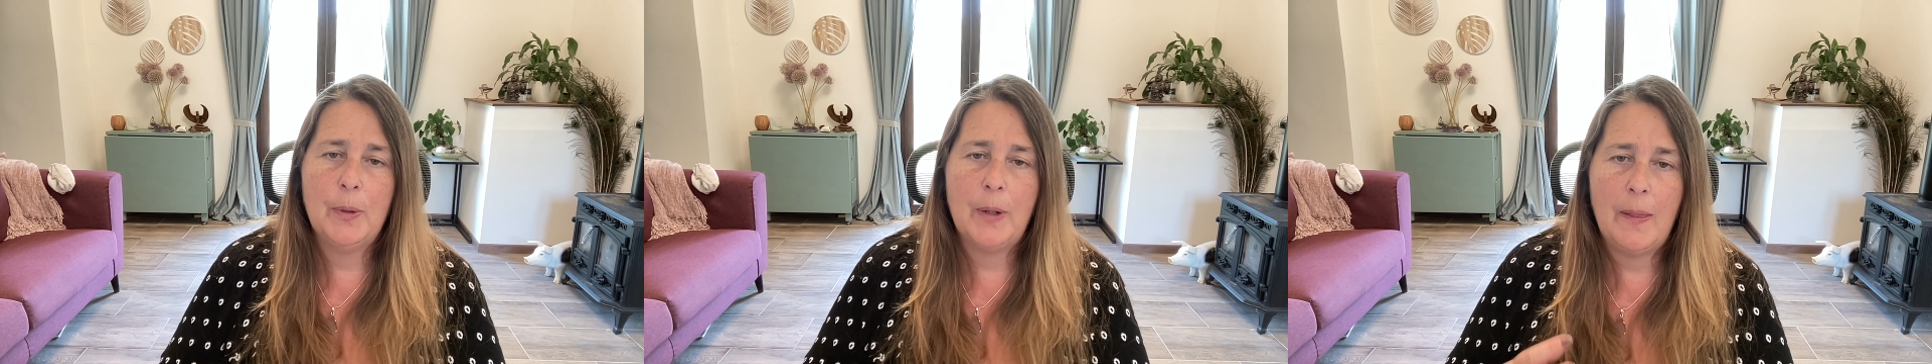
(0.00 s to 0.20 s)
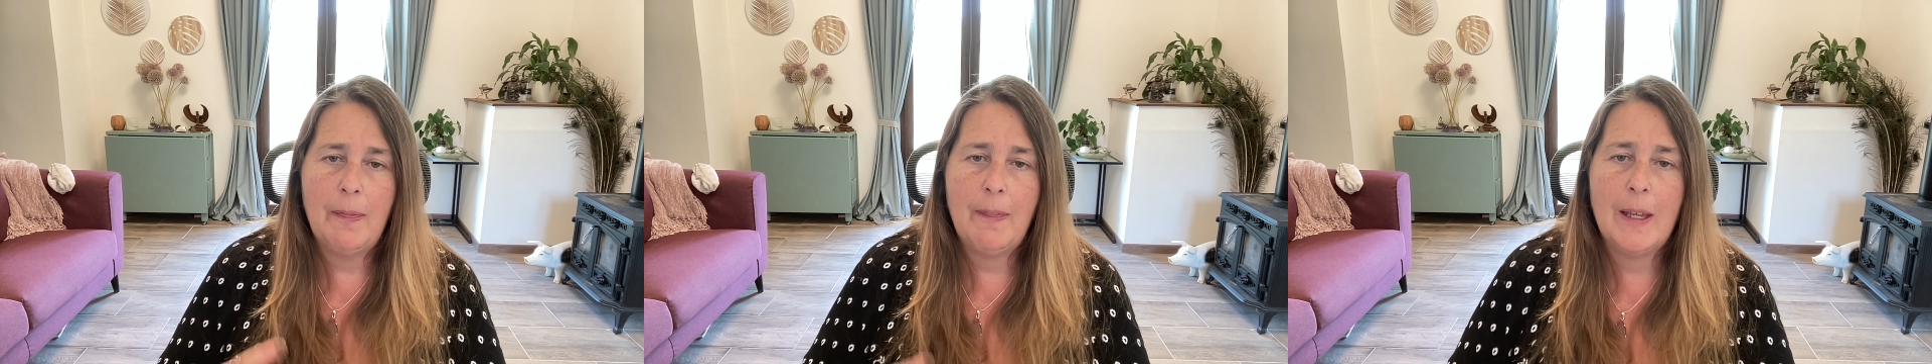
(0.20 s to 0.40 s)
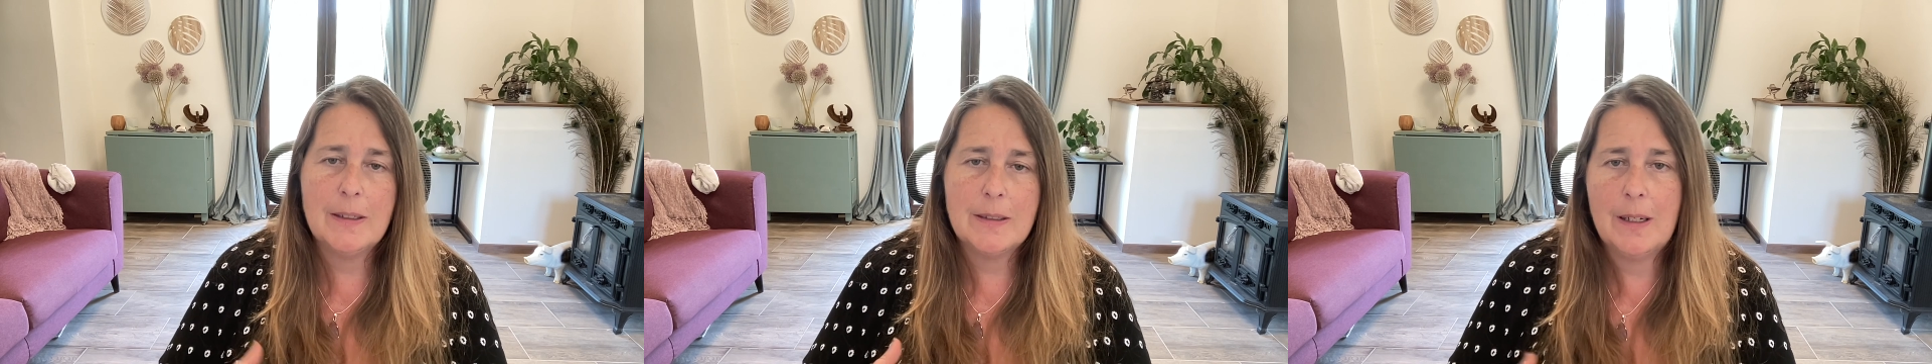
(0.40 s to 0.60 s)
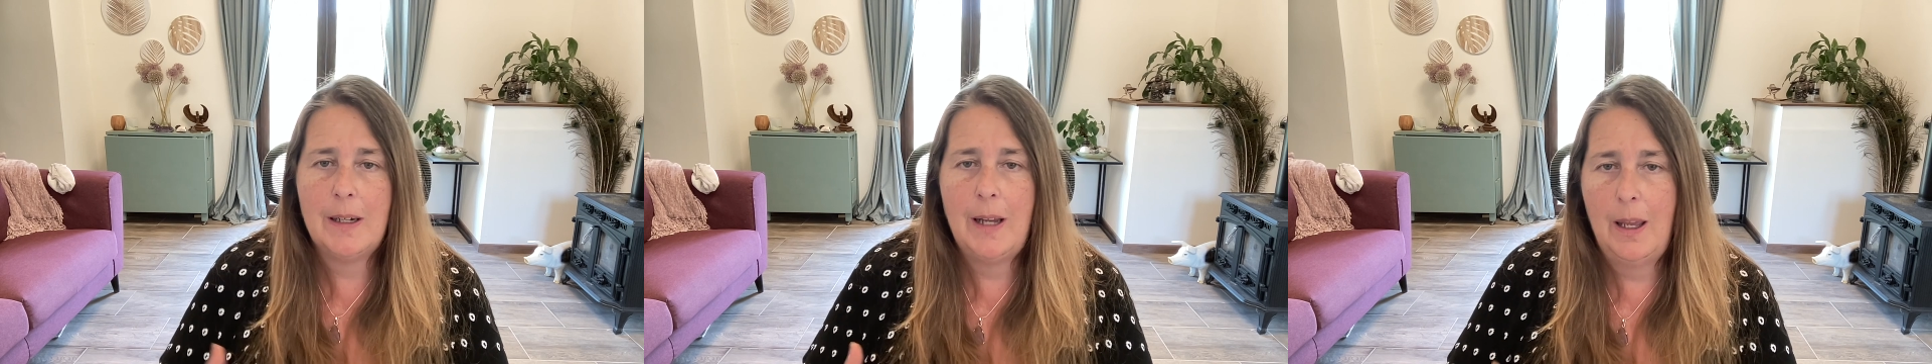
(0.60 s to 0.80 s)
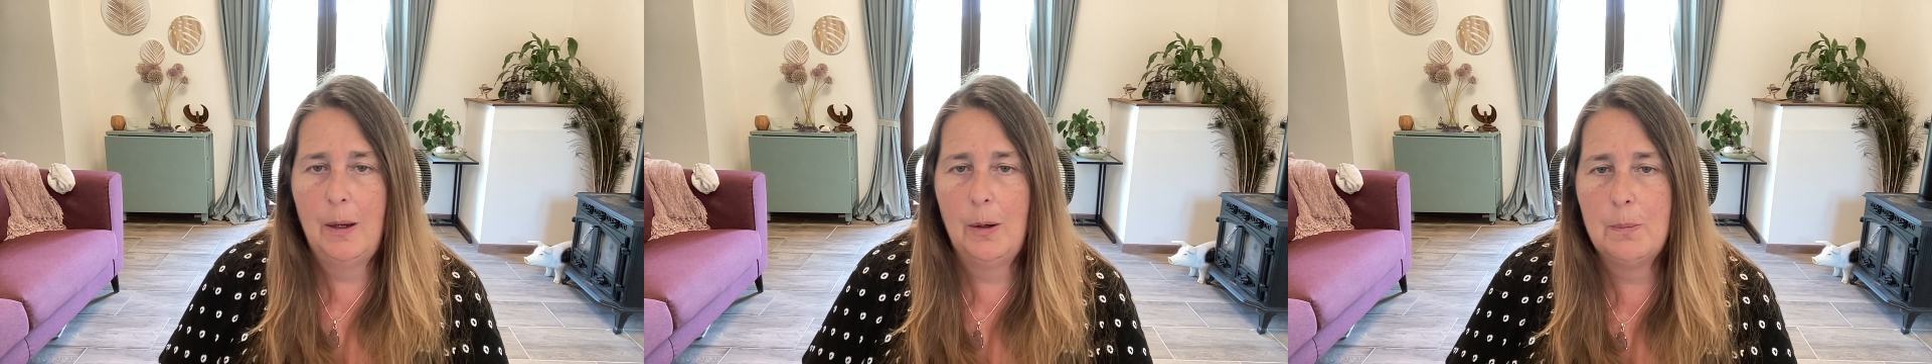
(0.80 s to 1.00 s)
And that's going
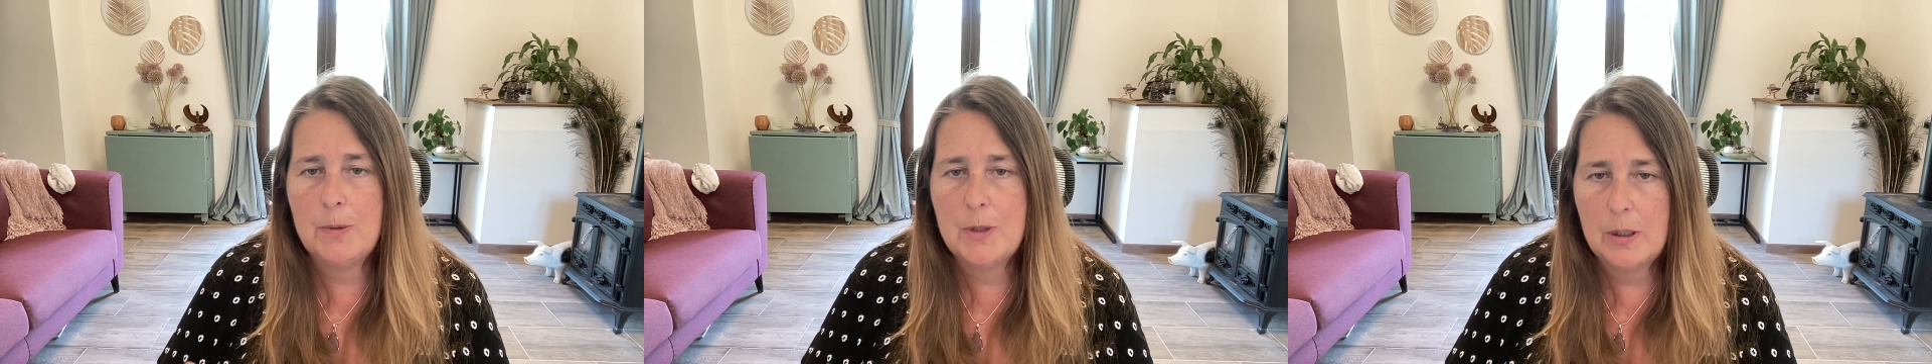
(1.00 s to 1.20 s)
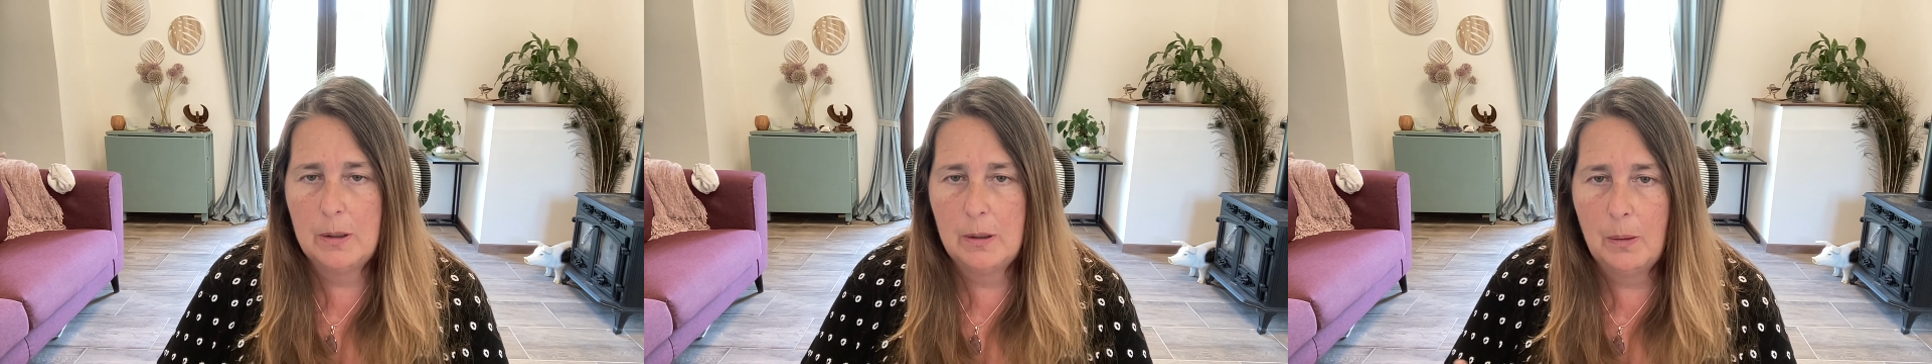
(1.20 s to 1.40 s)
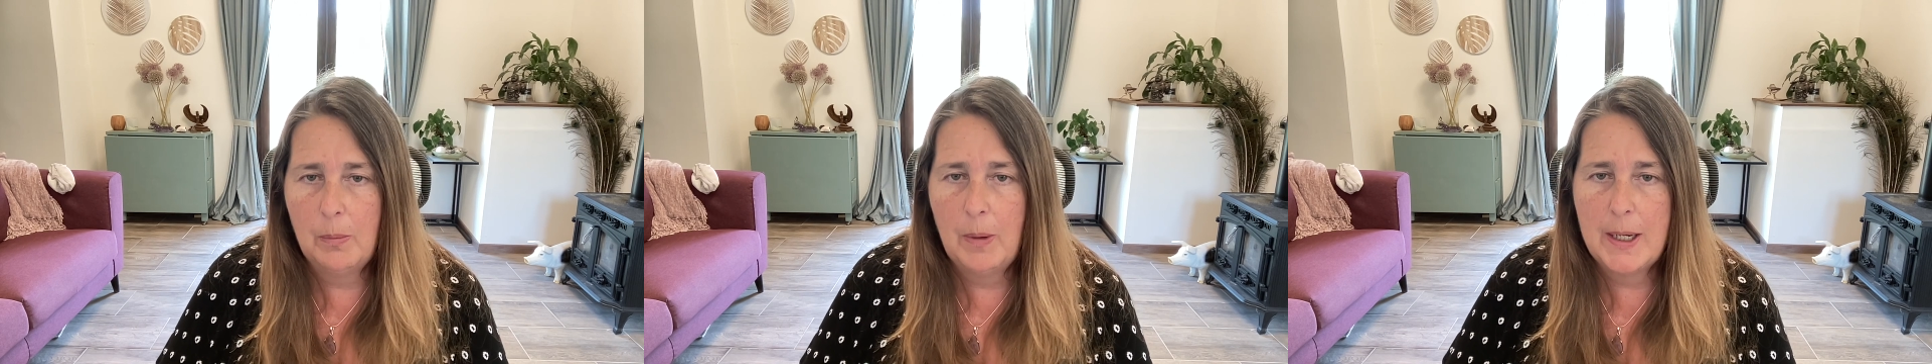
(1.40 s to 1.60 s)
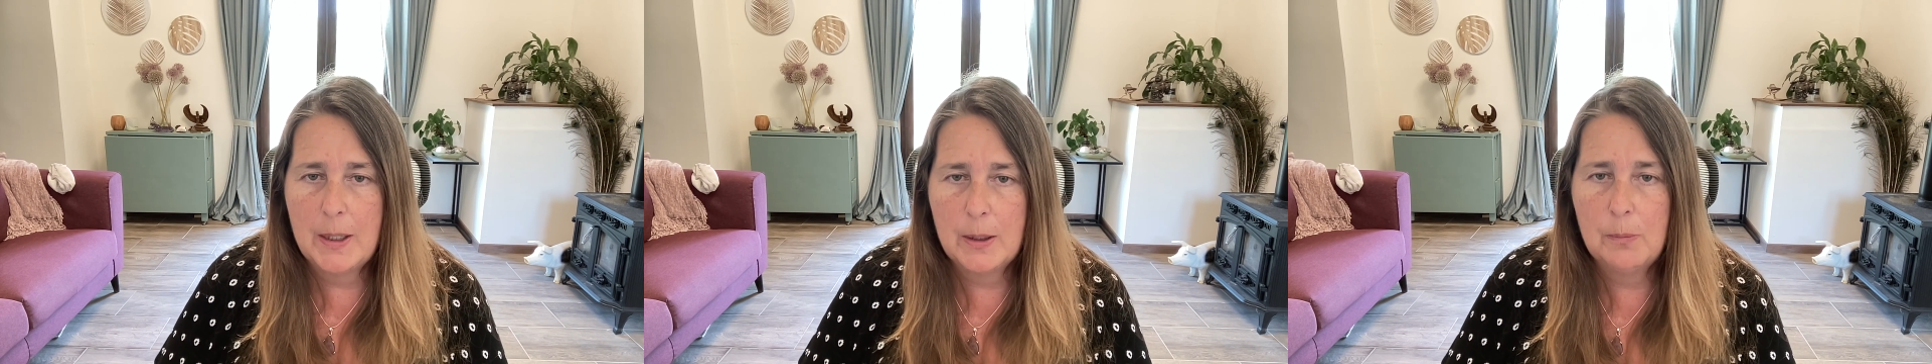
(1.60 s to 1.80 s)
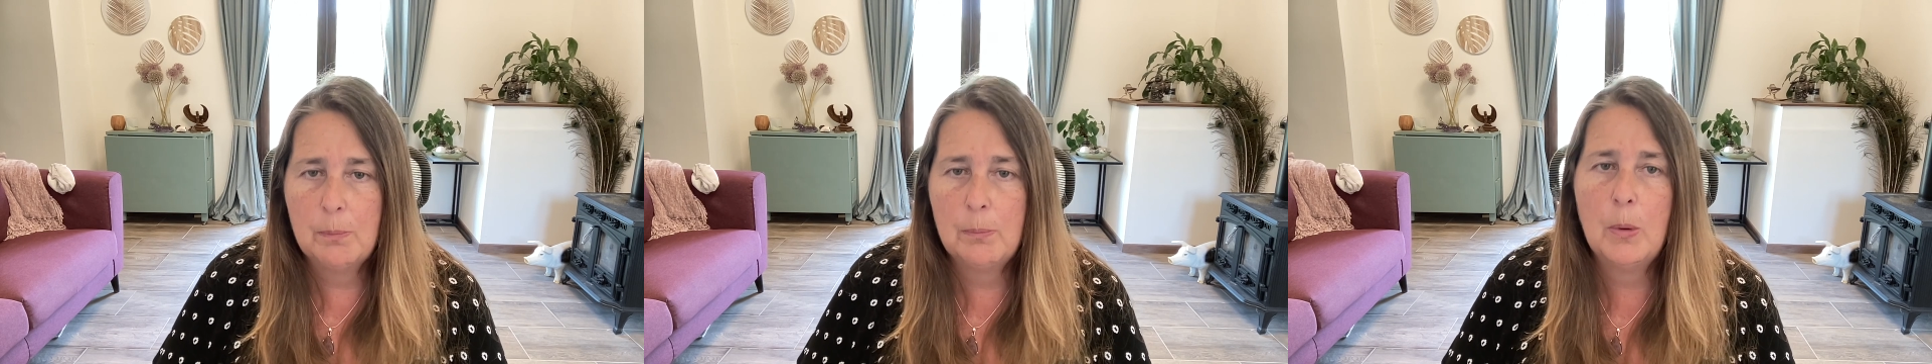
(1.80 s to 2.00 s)
to help to
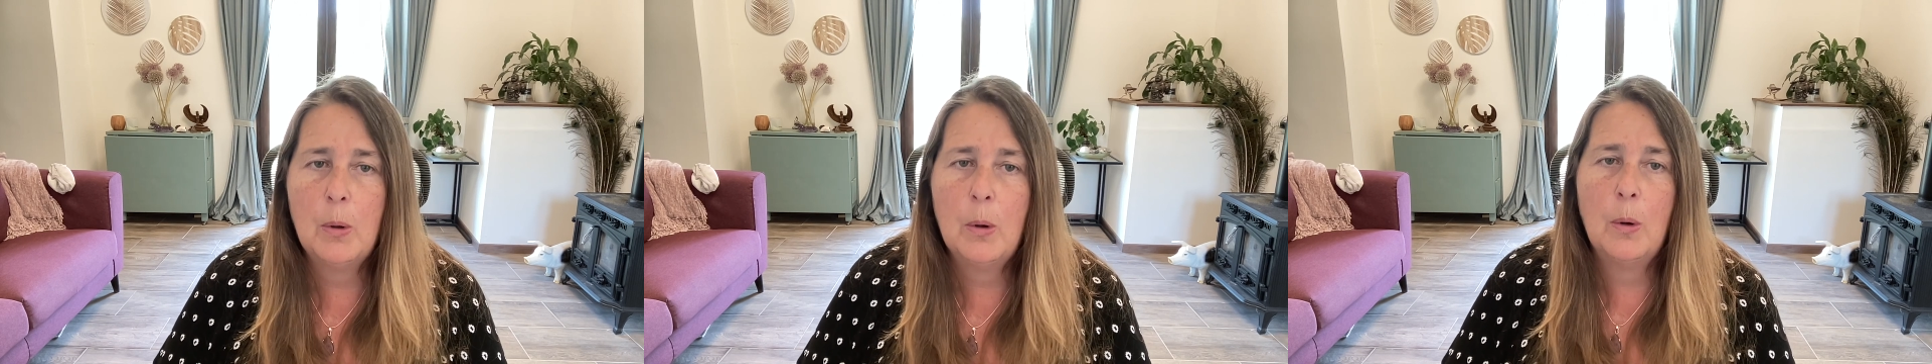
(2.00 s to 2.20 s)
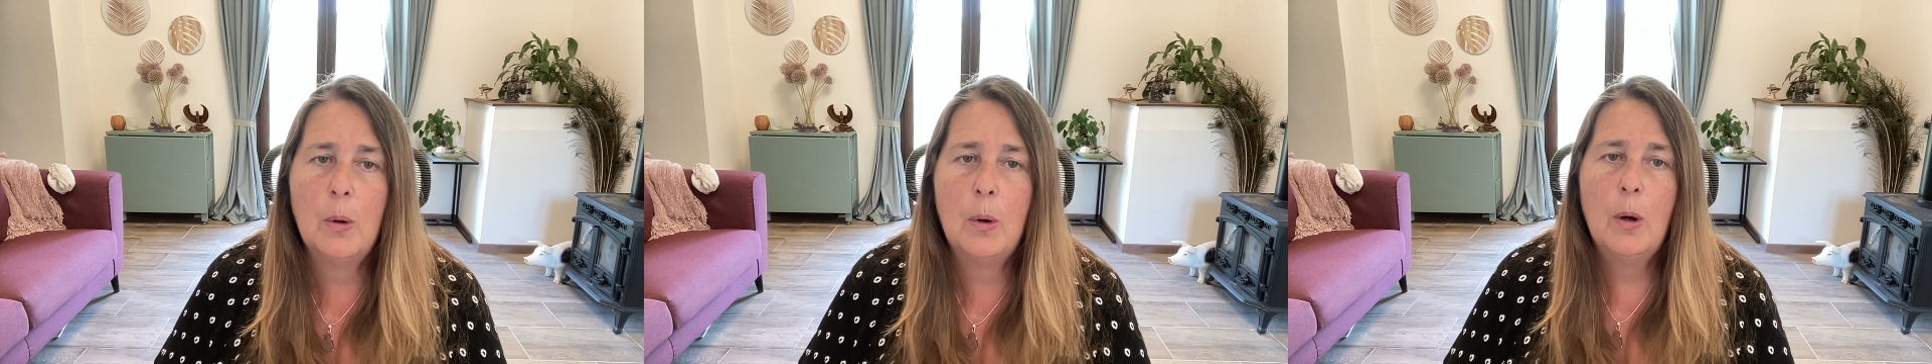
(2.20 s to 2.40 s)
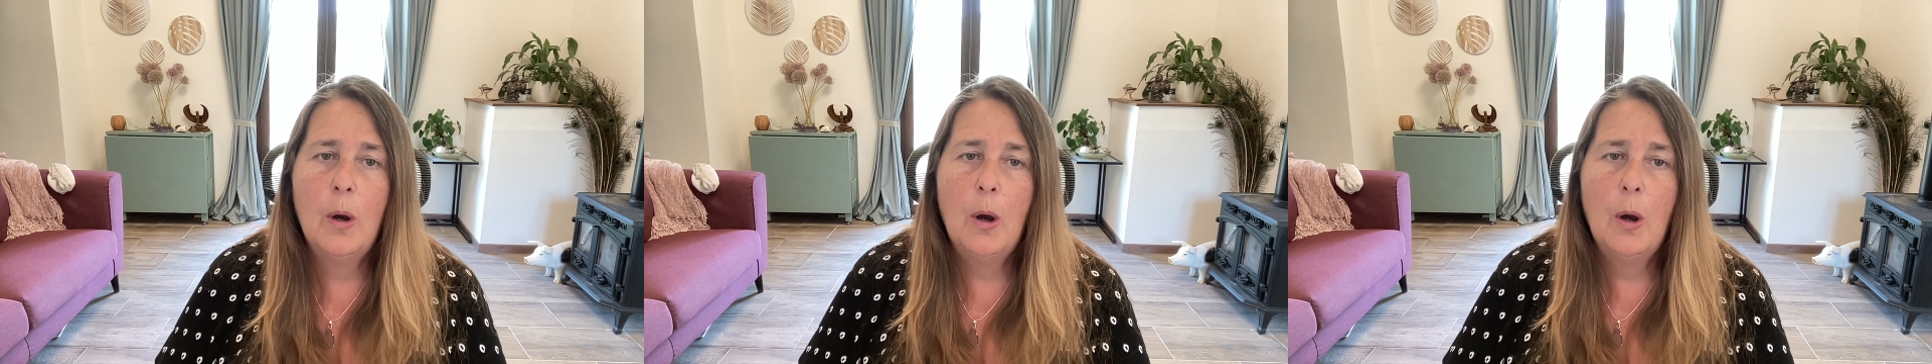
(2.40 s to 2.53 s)
awaken more